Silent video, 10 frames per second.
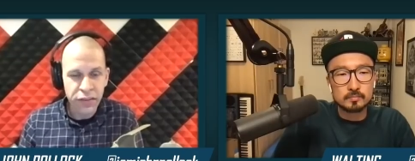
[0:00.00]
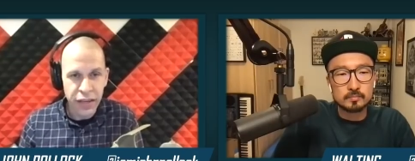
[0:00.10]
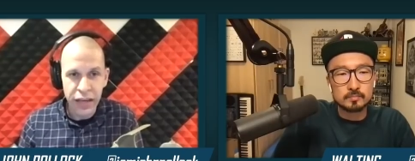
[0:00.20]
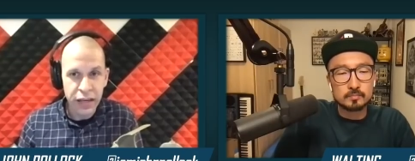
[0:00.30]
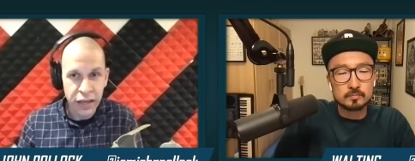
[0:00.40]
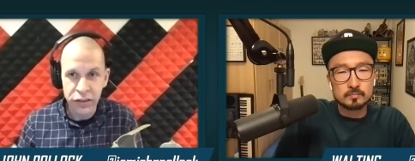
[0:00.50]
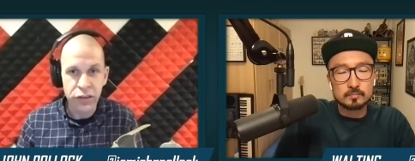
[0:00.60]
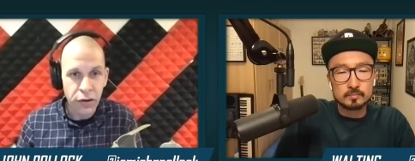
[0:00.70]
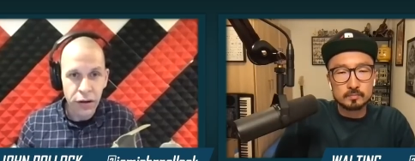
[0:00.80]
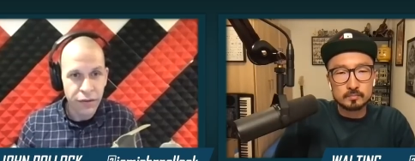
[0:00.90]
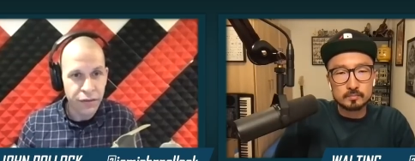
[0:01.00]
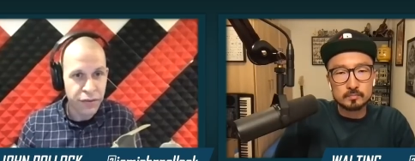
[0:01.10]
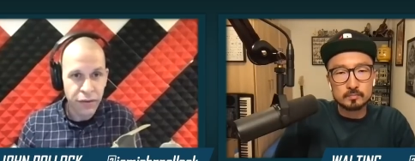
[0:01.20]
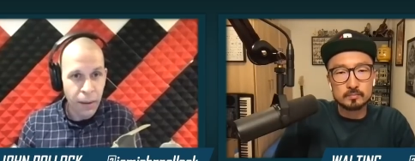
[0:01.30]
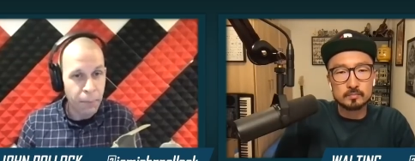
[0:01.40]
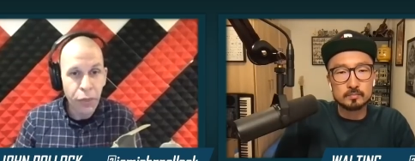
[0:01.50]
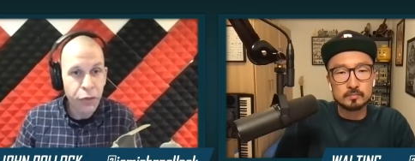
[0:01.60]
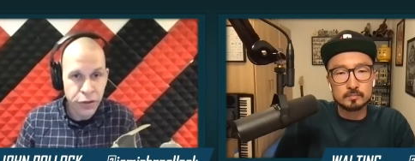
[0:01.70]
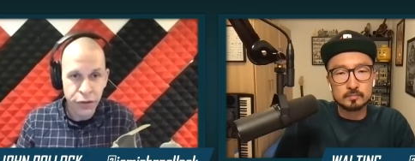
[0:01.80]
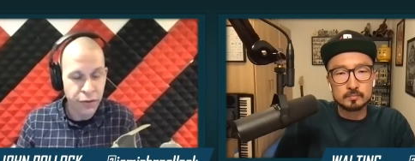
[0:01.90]
Speaker 1: the concern of a month or
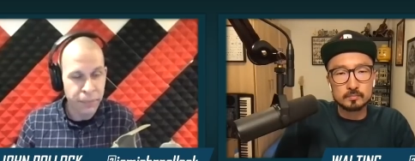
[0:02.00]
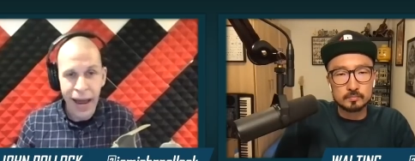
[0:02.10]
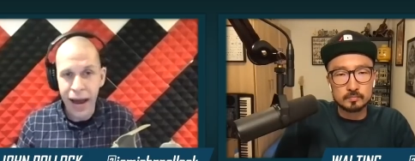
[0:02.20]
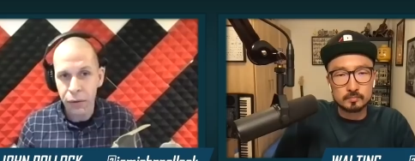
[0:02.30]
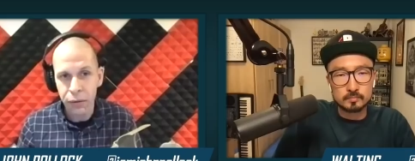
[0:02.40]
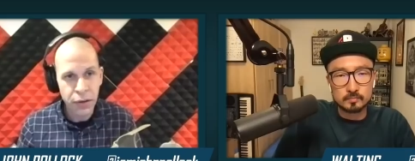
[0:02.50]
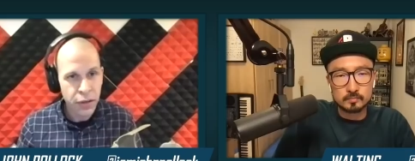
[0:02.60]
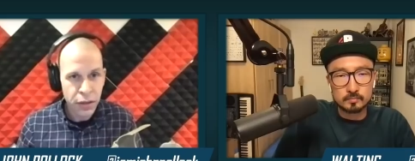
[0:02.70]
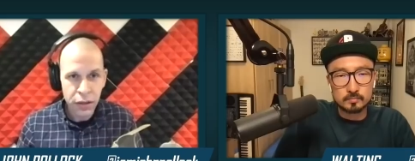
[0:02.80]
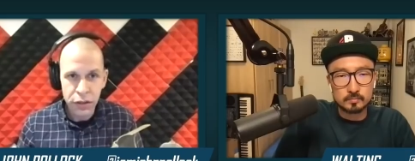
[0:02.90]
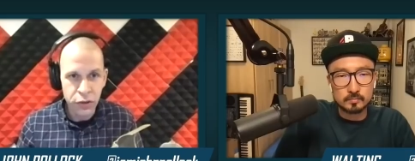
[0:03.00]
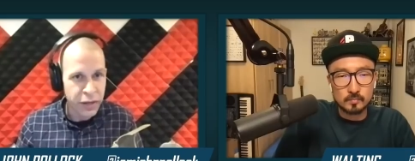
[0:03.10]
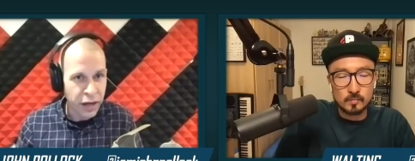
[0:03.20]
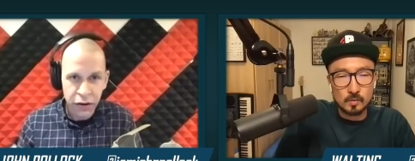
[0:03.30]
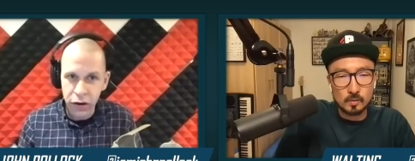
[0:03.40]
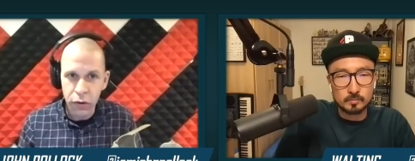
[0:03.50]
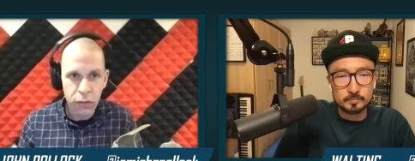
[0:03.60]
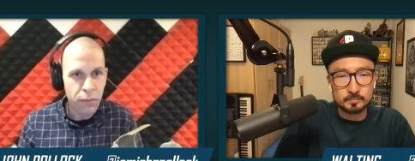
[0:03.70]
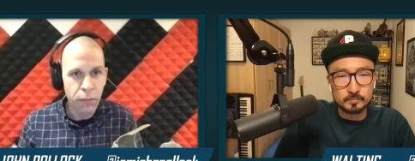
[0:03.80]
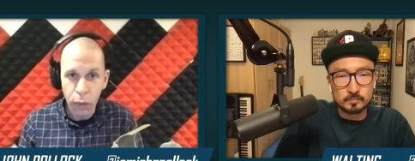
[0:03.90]
two from now, do we undergo
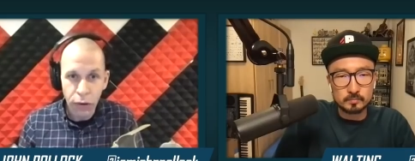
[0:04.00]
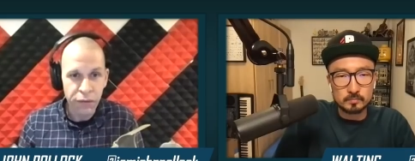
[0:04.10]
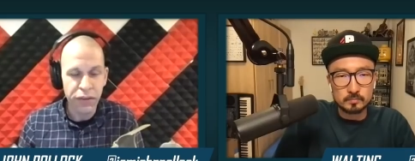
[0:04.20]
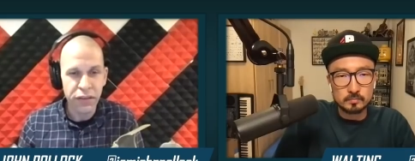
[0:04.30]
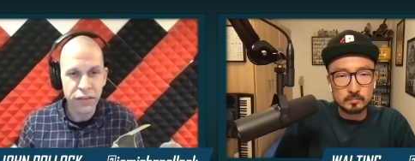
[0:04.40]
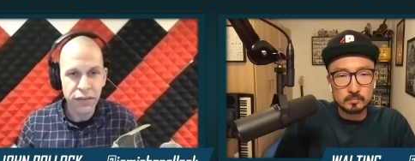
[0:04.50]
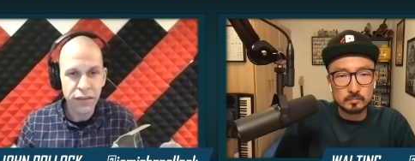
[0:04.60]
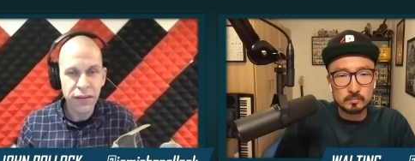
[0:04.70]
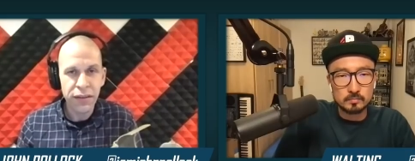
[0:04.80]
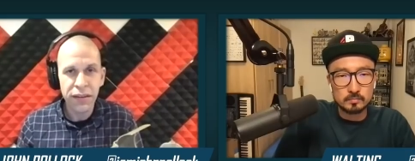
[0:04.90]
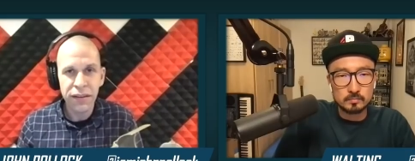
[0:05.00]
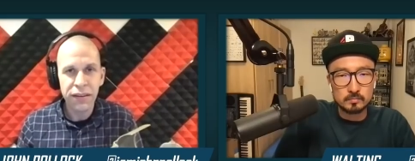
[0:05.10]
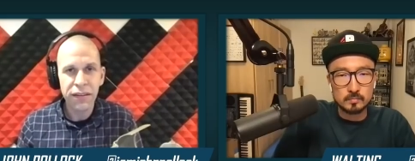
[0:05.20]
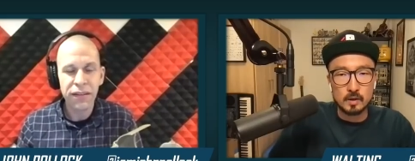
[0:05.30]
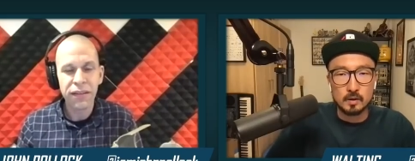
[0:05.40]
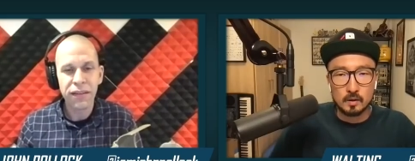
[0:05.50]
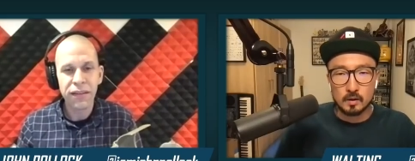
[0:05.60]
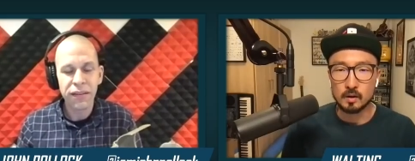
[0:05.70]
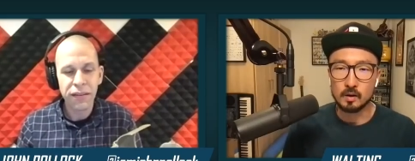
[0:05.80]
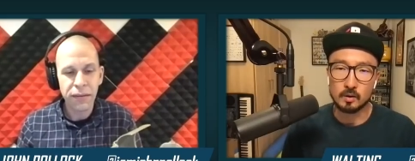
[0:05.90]
more of these?
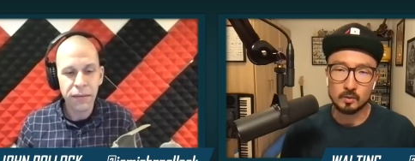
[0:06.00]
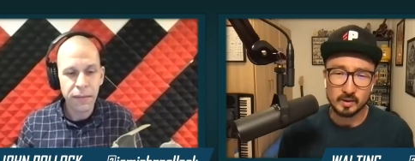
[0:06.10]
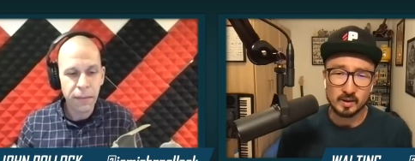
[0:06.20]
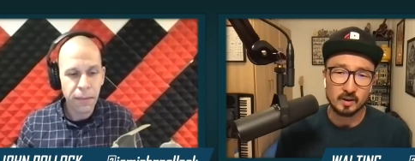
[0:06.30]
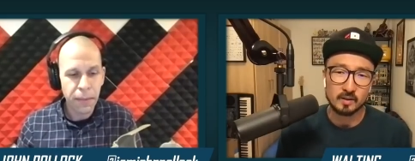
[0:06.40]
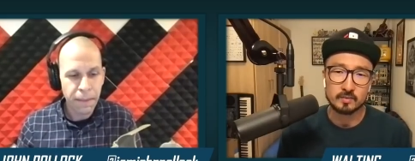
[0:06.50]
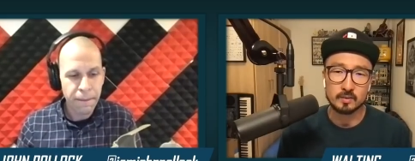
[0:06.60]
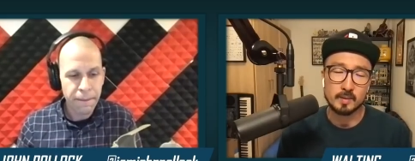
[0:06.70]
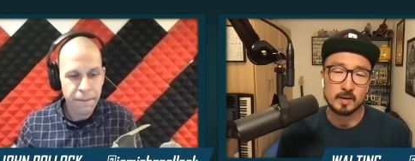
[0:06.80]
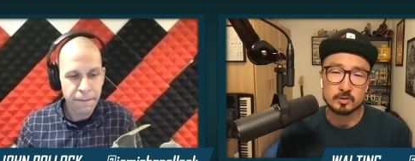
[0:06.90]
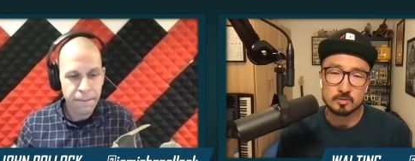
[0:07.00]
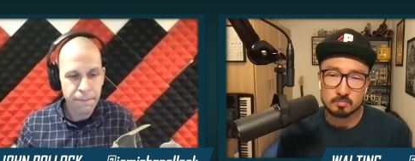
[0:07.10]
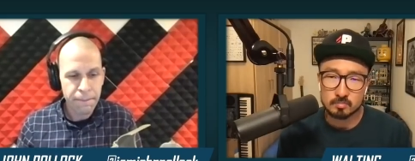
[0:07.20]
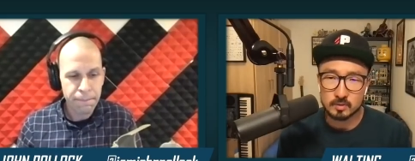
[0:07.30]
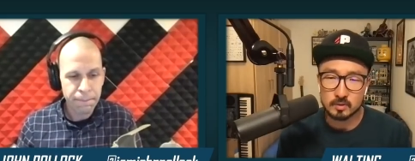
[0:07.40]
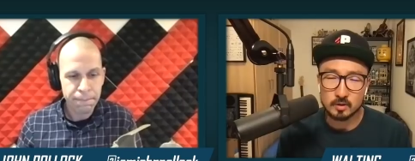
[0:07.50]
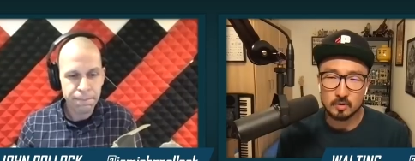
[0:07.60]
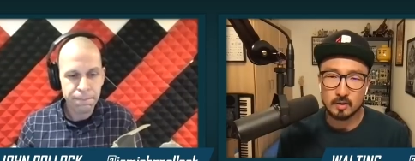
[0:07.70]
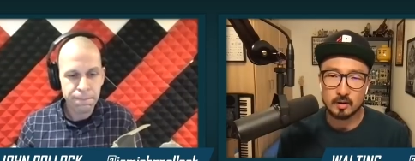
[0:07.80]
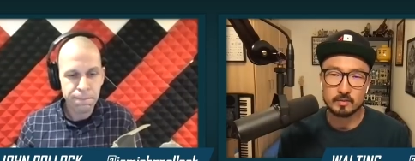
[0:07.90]
Speaker 2: Oh yeah, I have to imagine. You know,
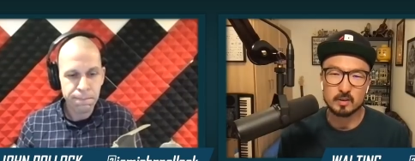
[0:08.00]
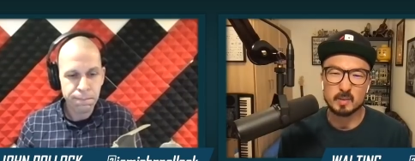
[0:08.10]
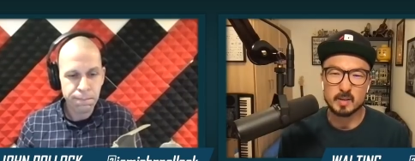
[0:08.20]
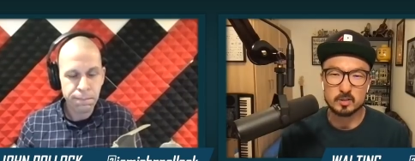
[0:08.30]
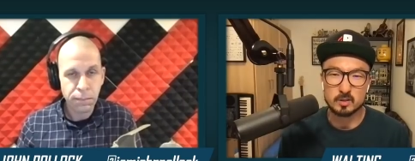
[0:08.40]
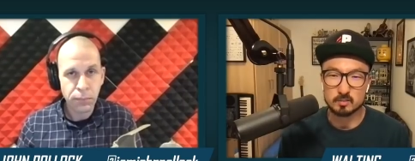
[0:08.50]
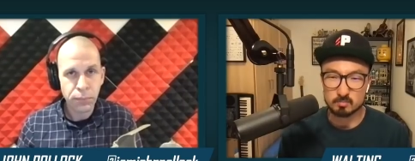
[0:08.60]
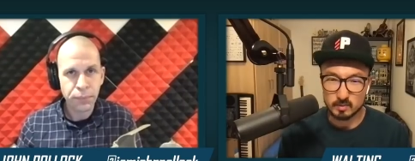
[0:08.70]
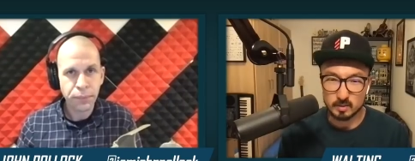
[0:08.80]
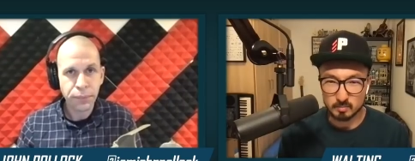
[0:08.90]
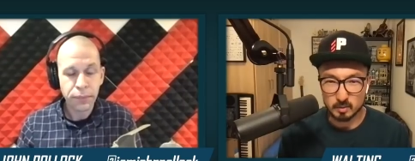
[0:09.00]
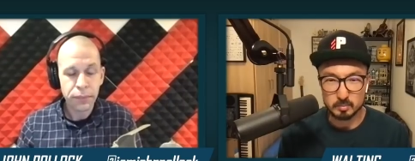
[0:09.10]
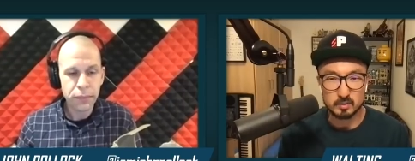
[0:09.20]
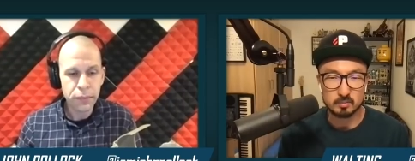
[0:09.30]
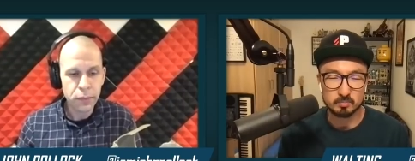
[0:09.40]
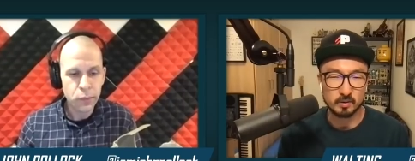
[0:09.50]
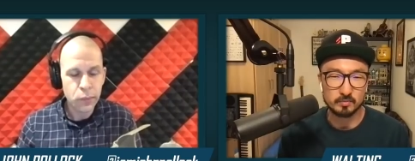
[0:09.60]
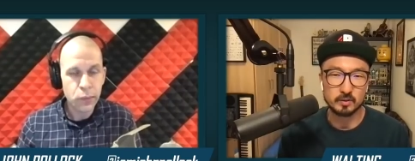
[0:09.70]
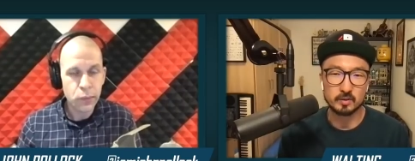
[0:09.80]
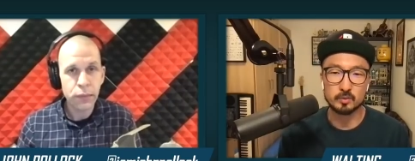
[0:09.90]
I have to imagine it. It might be a, a
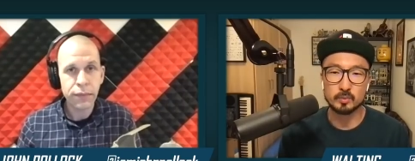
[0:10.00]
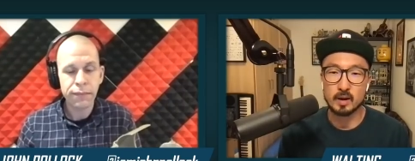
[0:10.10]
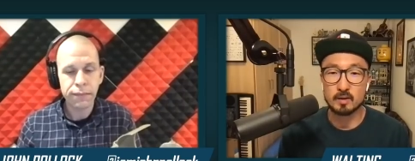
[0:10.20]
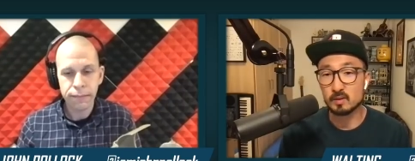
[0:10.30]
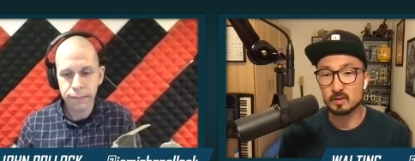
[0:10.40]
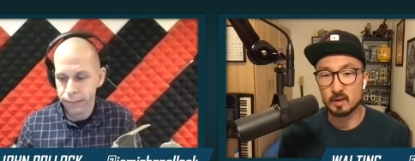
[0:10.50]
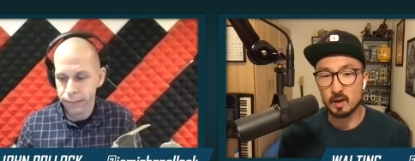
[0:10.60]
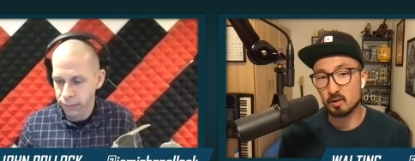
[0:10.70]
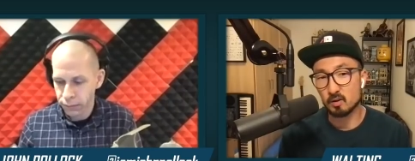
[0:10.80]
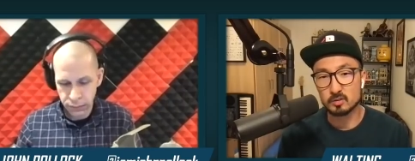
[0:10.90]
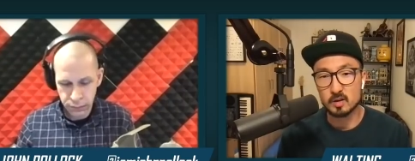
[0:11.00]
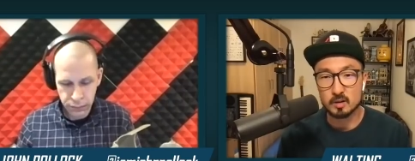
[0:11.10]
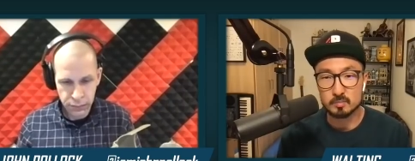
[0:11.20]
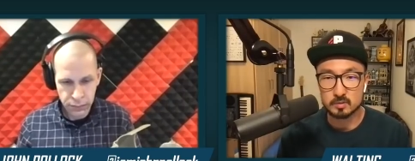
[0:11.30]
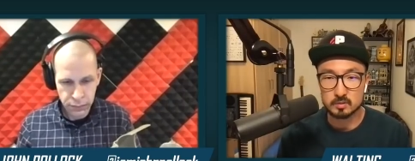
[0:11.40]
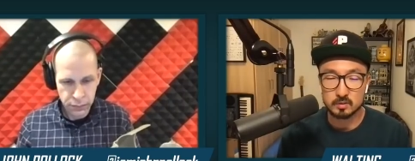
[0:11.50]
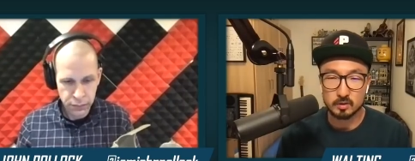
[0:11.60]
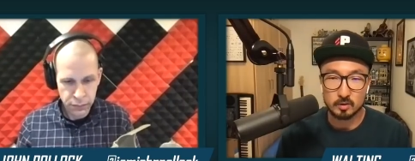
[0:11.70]
feeling you would have at at all times. You